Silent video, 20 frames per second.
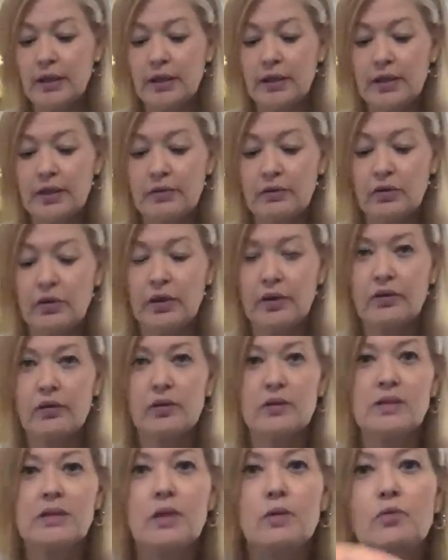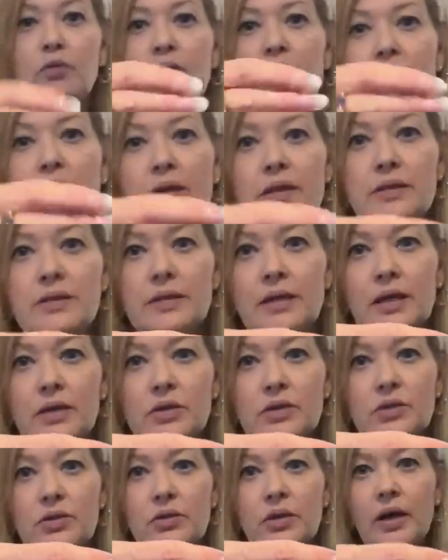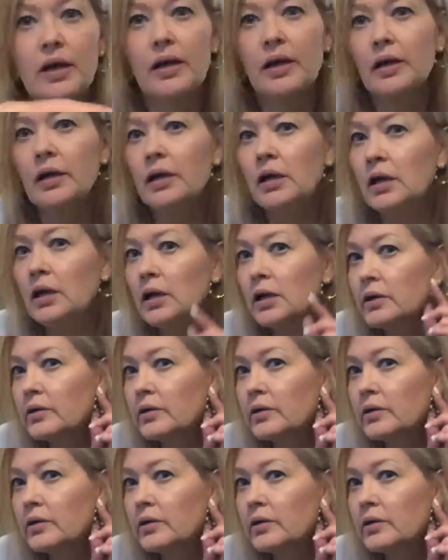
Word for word: I have on the same ring as yesterday,